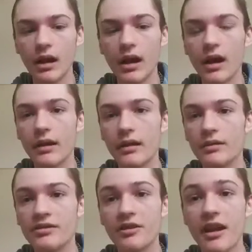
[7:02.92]
I,
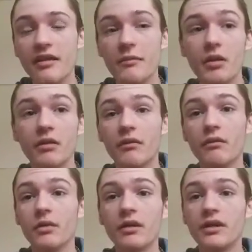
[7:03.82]
yesterday in the middle of the
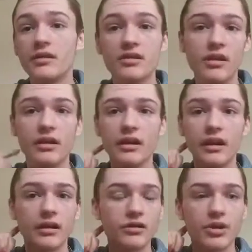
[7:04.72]
work, I just started
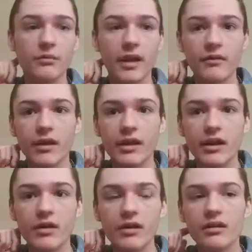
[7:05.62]
getting a sharp pain right
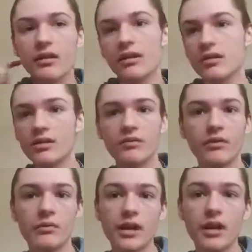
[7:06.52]
here, and then it just went
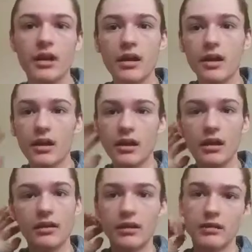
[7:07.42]
away.
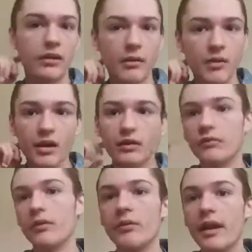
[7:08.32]
And then it came back and
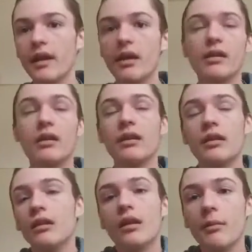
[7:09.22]
went away, and then it
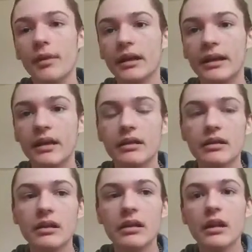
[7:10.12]
didn't come back again.
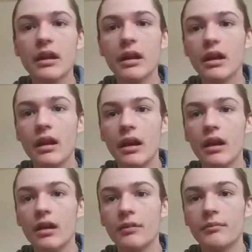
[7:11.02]

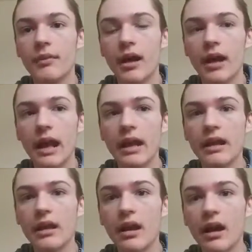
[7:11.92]
Um,
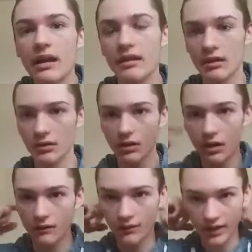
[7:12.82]
and I think a
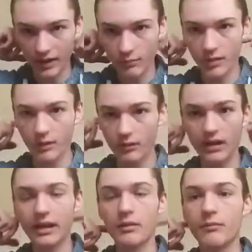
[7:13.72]
lot of what I get back when
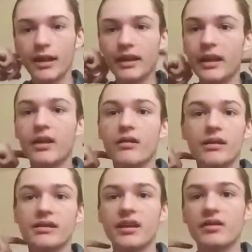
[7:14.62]
I get back here
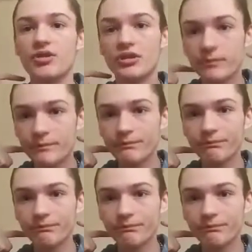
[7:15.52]
is tension.